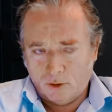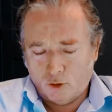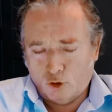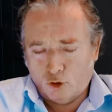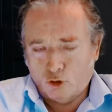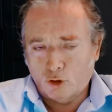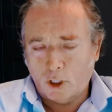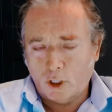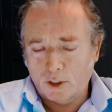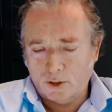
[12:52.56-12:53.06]

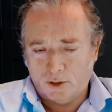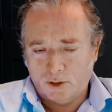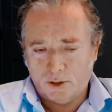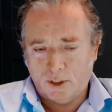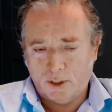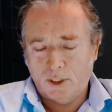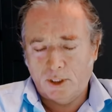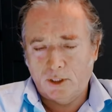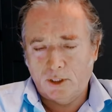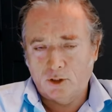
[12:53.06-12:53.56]
trucks
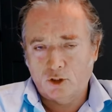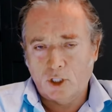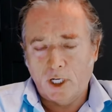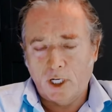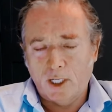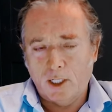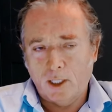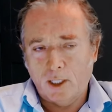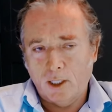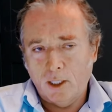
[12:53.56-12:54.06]
in
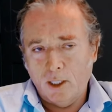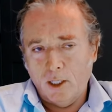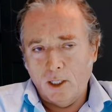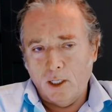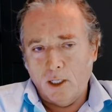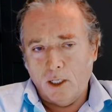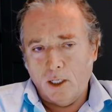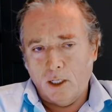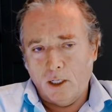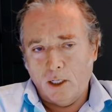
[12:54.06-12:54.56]
China.
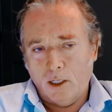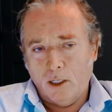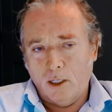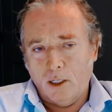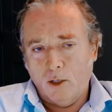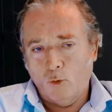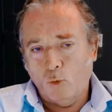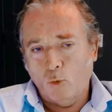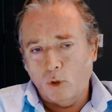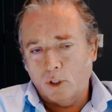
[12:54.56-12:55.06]

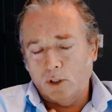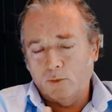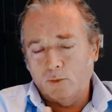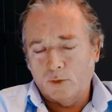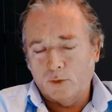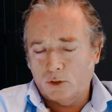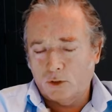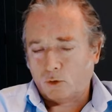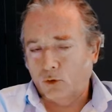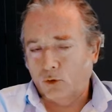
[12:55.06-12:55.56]
One of
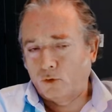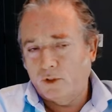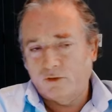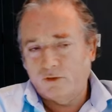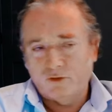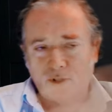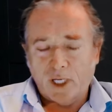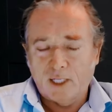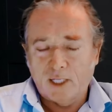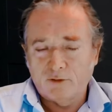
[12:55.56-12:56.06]
them is a whole
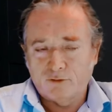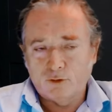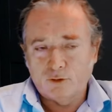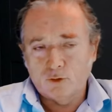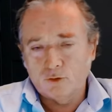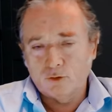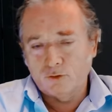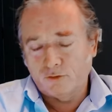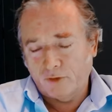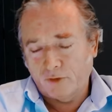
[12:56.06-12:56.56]
different kind of
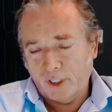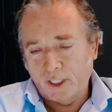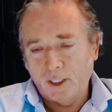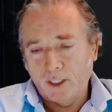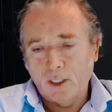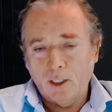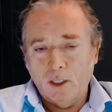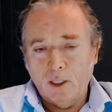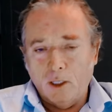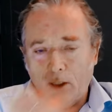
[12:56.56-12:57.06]
fuel,
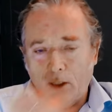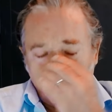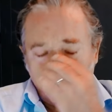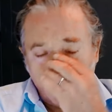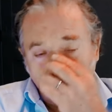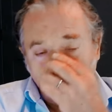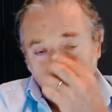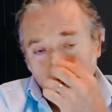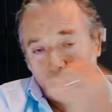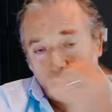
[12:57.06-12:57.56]
fine.
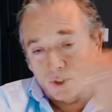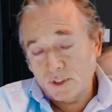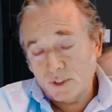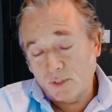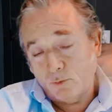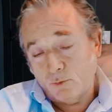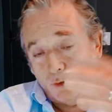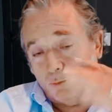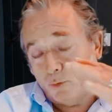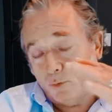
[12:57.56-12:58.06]
The other one is
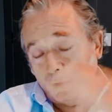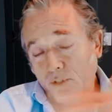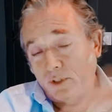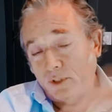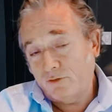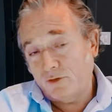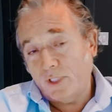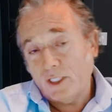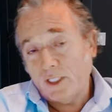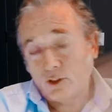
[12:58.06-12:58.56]
that we put a
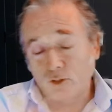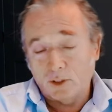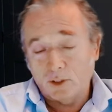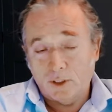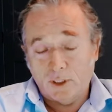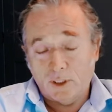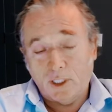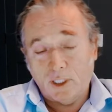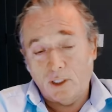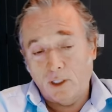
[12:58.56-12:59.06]
different engine
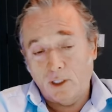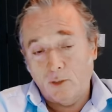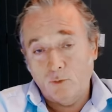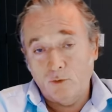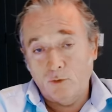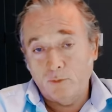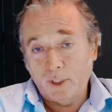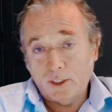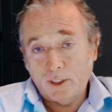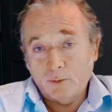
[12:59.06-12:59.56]
in there and
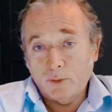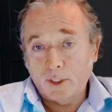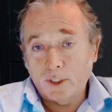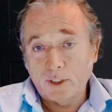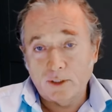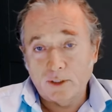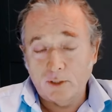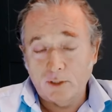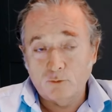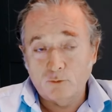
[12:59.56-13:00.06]
we make the bloody
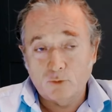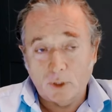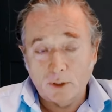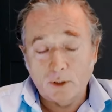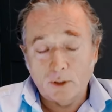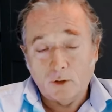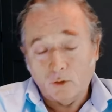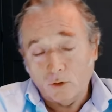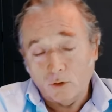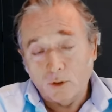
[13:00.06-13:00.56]
thing
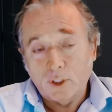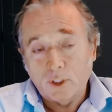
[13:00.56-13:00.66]
run on